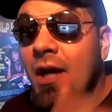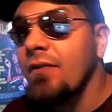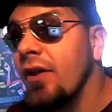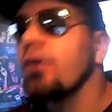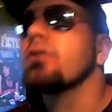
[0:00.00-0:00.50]

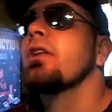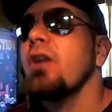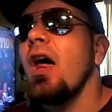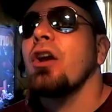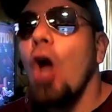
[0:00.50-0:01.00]
that are
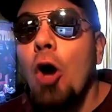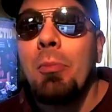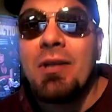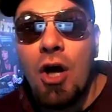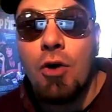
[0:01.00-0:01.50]
not
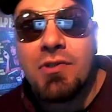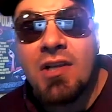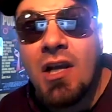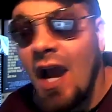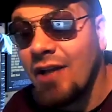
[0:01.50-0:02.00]
comatose
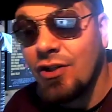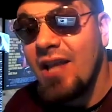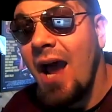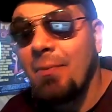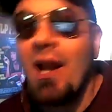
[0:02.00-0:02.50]
and just
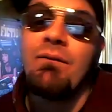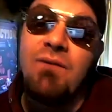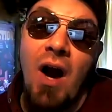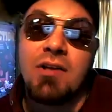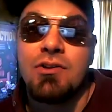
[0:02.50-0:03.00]
happen to have
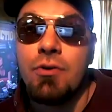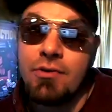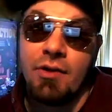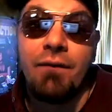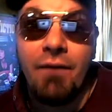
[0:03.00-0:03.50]
Fox
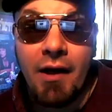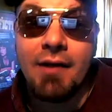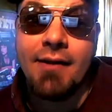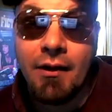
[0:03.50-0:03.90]
News on the fucking